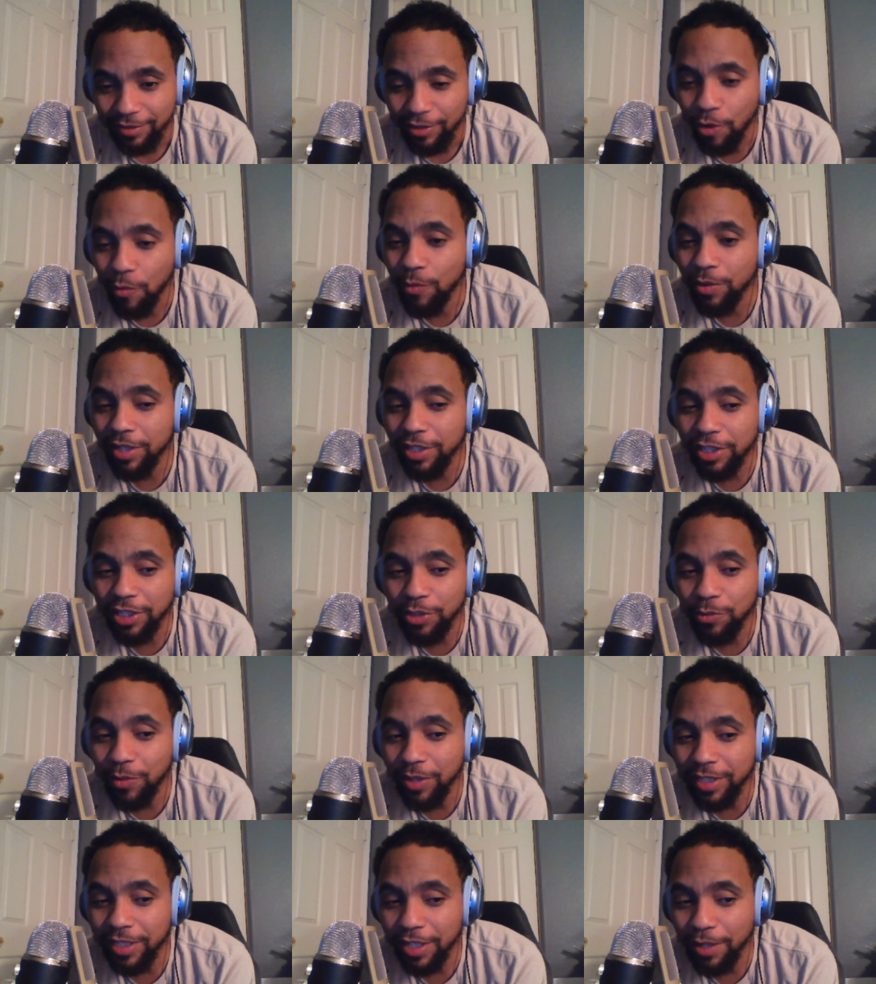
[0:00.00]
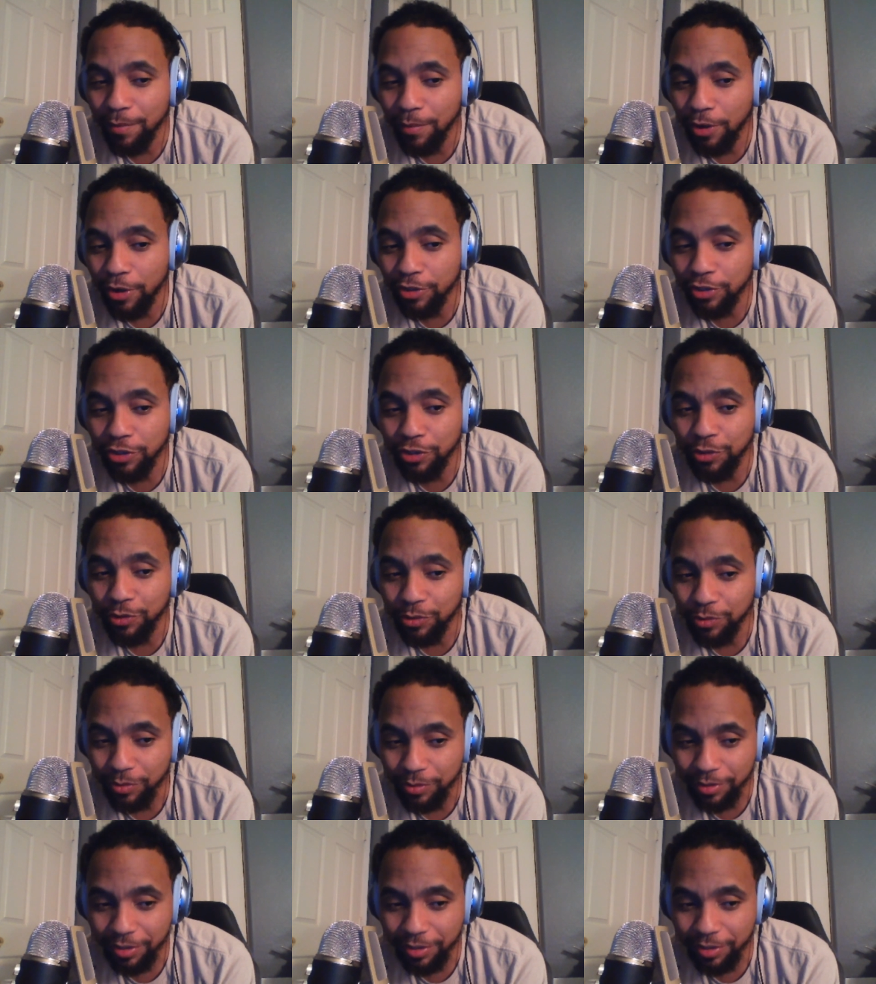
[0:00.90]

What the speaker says: No wonder she wasn't in part two.